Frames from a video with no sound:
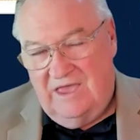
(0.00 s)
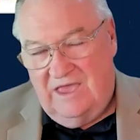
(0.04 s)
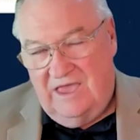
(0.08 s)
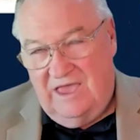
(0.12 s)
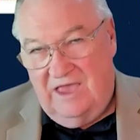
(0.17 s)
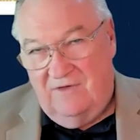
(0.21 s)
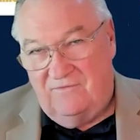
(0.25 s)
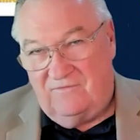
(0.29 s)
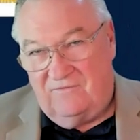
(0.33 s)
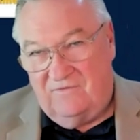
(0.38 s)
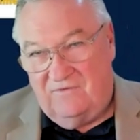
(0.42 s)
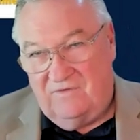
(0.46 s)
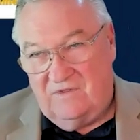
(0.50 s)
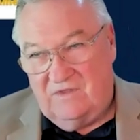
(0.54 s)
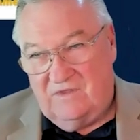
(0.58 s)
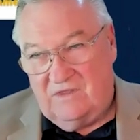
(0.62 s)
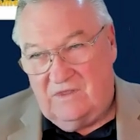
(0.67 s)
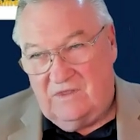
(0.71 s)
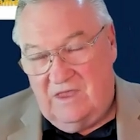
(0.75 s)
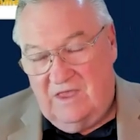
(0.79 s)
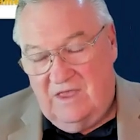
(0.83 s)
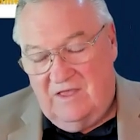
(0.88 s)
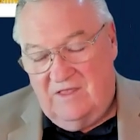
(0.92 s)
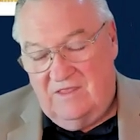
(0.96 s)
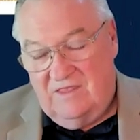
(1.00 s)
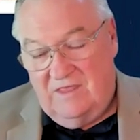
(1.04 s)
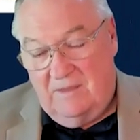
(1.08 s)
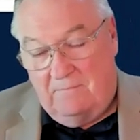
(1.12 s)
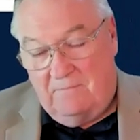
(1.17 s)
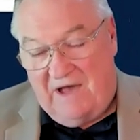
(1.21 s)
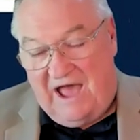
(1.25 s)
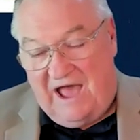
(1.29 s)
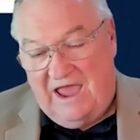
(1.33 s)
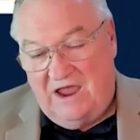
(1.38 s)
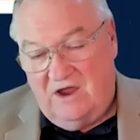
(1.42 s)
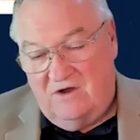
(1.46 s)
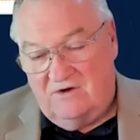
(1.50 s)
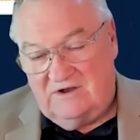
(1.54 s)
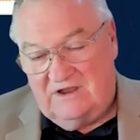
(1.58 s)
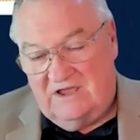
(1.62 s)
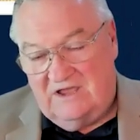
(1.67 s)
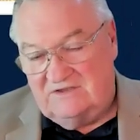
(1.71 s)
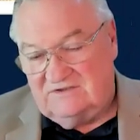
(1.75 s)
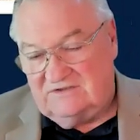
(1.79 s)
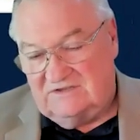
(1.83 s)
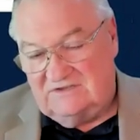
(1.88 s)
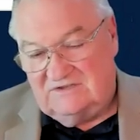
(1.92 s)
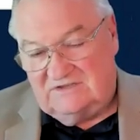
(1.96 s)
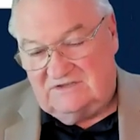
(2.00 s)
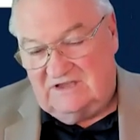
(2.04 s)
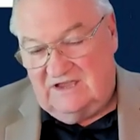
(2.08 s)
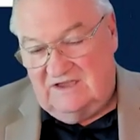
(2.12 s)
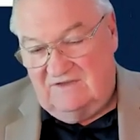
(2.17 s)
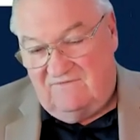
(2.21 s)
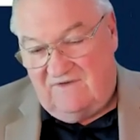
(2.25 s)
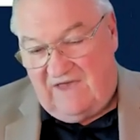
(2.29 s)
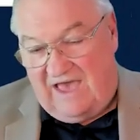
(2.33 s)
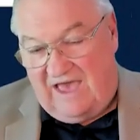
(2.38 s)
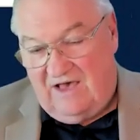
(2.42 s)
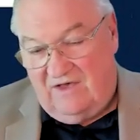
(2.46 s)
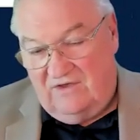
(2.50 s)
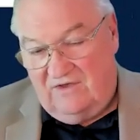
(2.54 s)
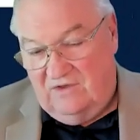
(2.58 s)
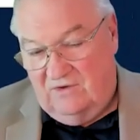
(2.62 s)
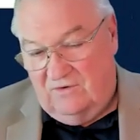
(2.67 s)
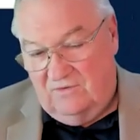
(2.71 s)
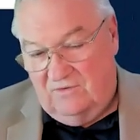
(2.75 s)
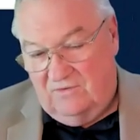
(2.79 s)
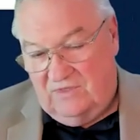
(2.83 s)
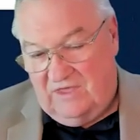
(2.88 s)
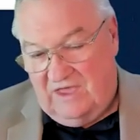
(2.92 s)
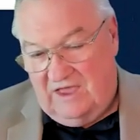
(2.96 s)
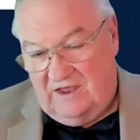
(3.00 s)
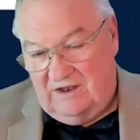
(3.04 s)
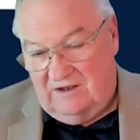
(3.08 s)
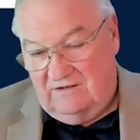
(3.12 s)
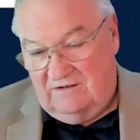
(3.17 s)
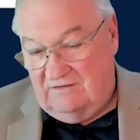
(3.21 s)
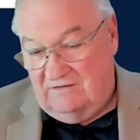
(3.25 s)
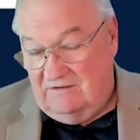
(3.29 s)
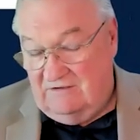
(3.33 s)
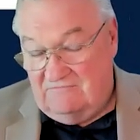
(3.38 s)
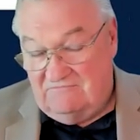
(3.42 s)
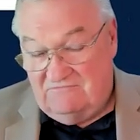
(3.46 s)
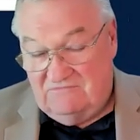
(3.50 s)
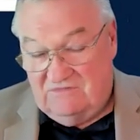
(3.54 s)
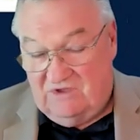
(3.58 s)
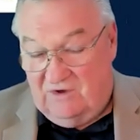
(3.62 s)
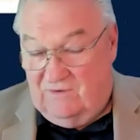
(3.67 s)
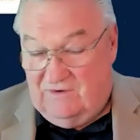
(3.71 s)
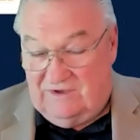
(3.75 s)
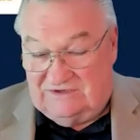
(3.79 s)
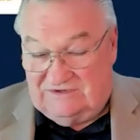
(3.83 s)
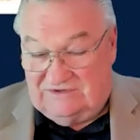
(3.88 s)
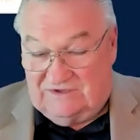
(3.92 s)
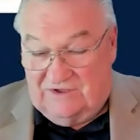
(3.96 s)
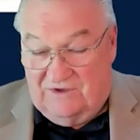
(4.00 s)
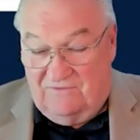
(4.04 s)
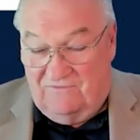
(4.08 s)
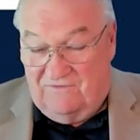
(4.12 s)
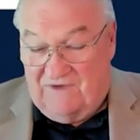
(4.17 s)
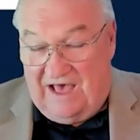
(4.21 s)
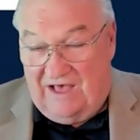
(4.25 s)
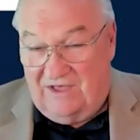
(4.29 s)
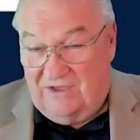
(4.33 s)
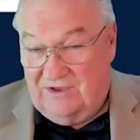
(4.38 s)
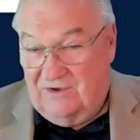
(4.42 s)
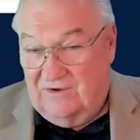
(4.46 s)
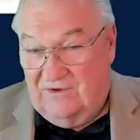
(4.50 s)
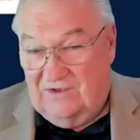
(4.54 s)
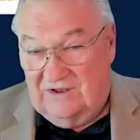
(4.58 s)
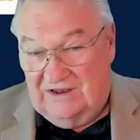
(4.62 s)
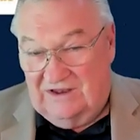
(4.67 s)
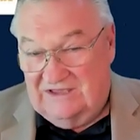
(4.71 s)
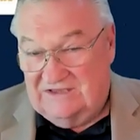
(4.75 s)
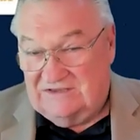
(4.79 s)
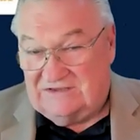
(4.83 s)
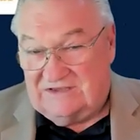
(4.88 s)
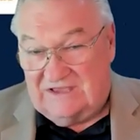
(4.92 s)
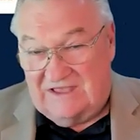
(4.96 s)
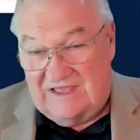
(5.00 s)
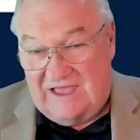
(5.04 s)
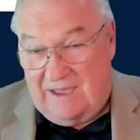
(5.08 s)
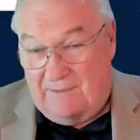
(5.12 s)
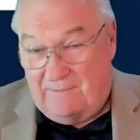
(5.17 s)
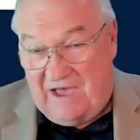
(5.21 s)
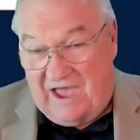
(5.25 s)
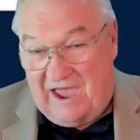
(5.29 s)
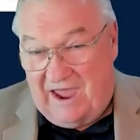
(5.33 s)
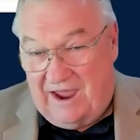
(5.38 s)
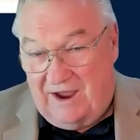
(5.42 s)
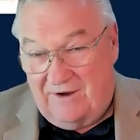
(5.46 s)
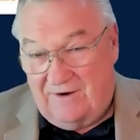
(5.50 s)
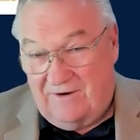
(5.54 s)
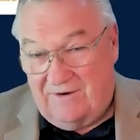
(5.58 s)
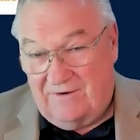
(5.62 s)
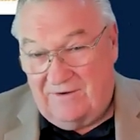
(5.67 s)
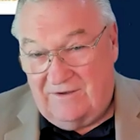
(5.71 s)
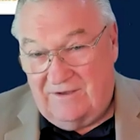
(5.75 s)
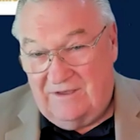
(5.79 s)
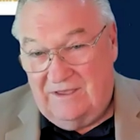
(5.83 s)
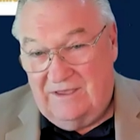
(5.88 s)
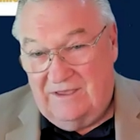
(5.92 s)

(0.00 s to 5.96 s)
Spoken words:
If the buyer doesn't see value, then there is no value, at least to that buyer.